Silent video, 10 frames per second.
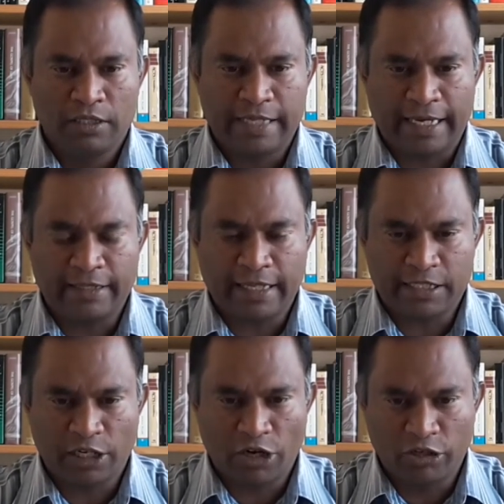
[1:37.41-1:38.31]
Second
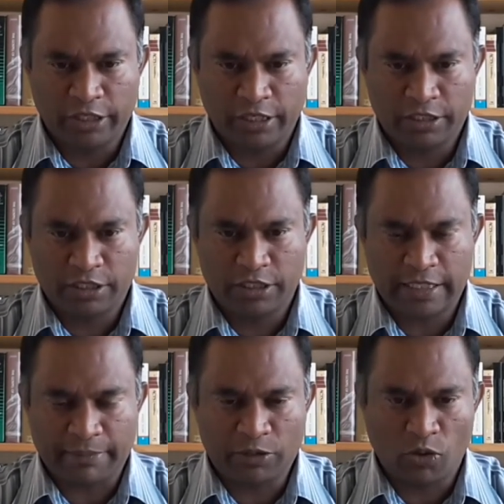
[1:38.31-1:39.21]
Thessalonians
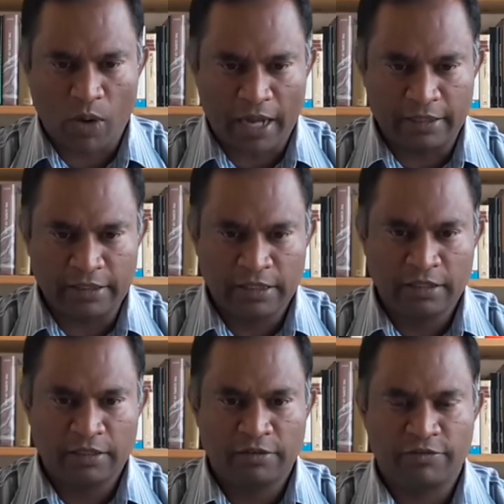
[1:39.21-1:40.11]
chapter 1
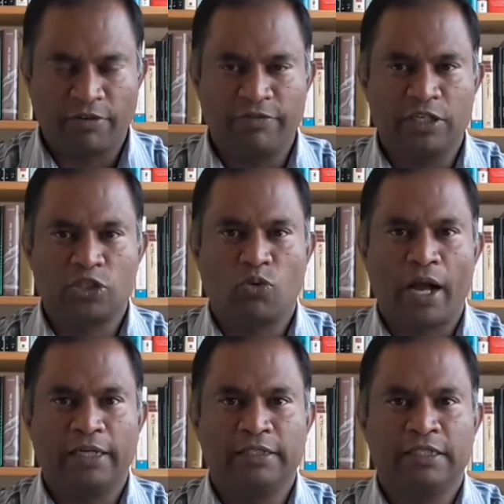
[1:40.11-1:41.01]
from verse
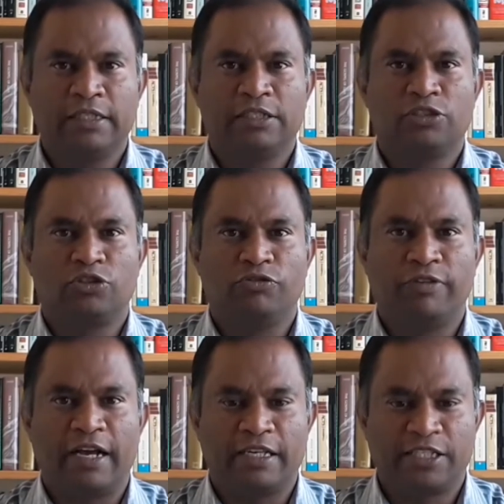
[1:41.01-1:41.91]
1 to
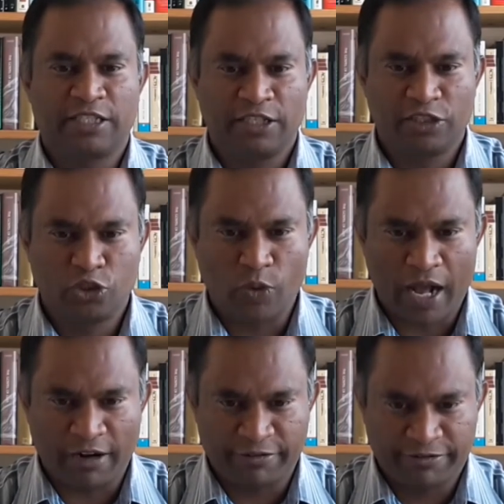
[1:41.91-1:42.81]
verse
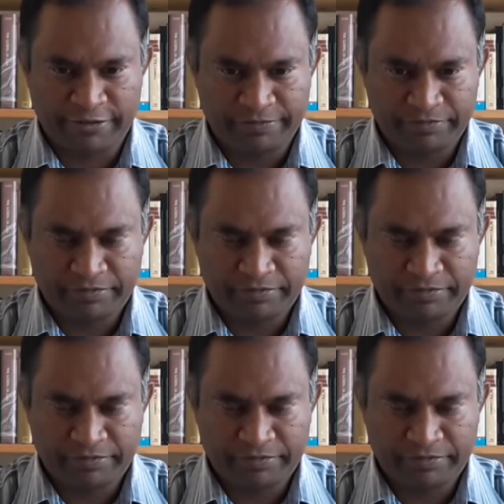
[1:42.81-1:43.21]
12.